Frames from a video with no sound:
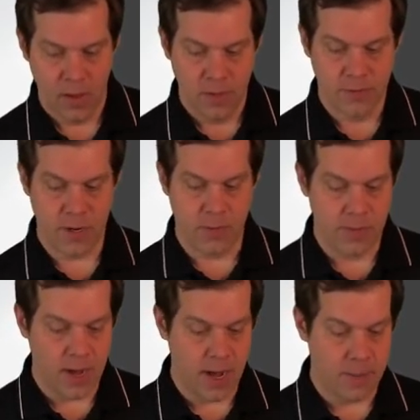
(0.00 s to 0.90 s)

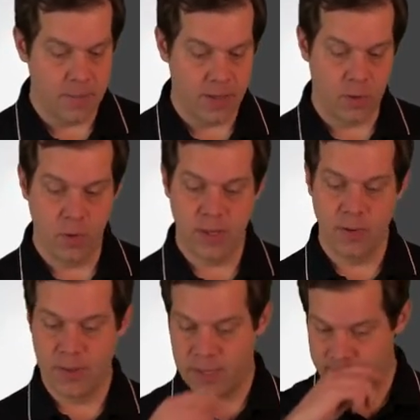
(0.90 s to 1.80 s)
So, and the cool thing
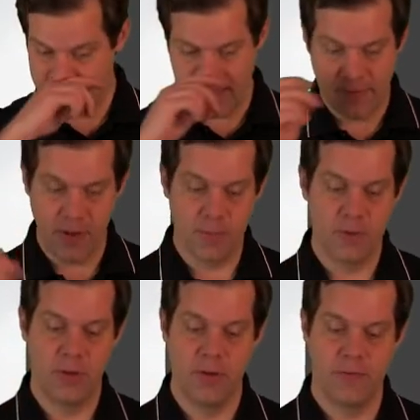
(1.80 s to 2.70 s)
with this is it's available
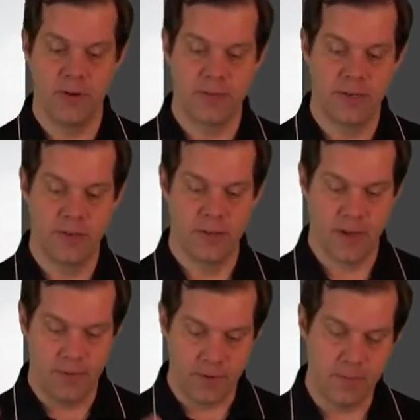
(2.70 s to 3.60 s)
to you
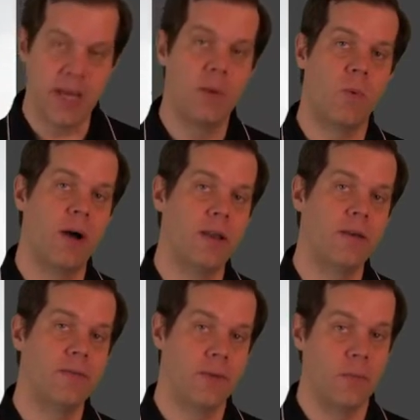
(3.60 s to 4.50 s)
from day one,
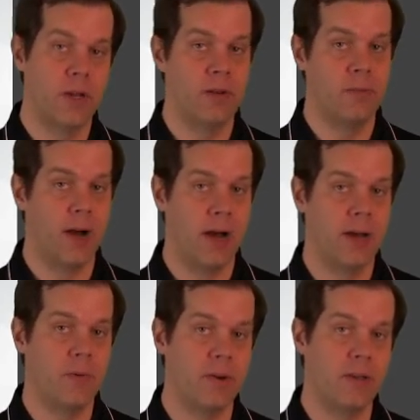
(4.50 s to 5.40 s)
from when you buy
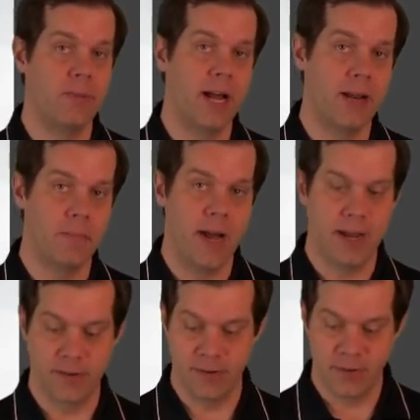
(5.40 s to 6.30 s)
one of the Platinum
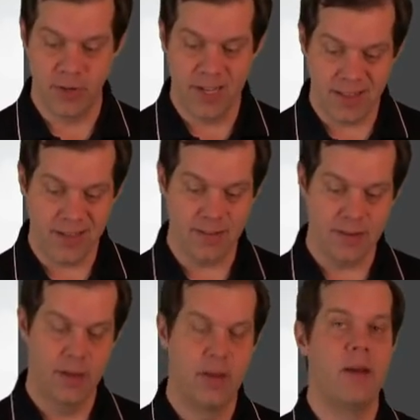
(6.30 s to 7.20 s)
packages. So you get this
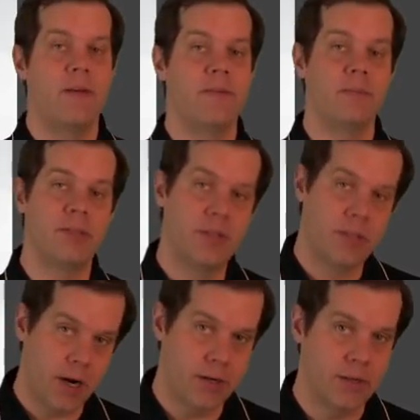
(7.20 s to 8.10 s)
from
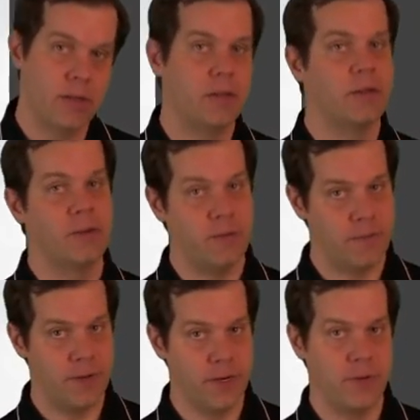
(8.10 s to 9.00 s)
start to
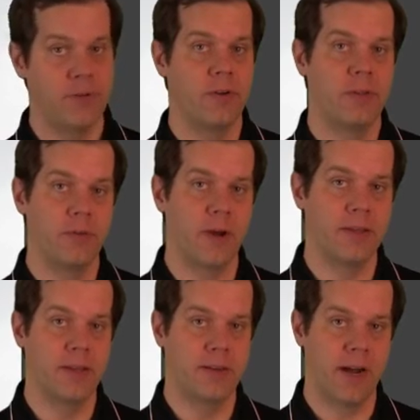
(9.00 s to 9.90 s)
finish throughout the
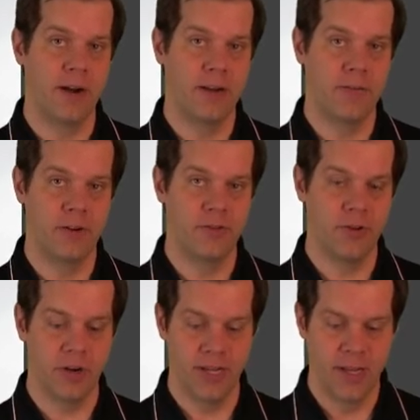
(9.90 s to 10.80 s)
entirety of your
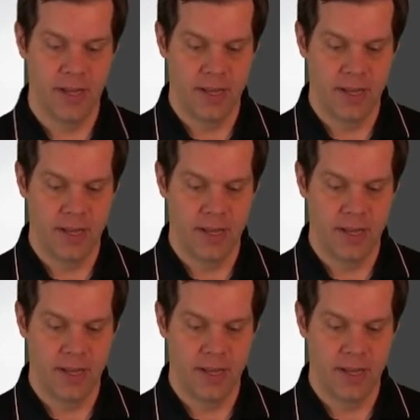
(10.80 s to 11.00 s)
journey.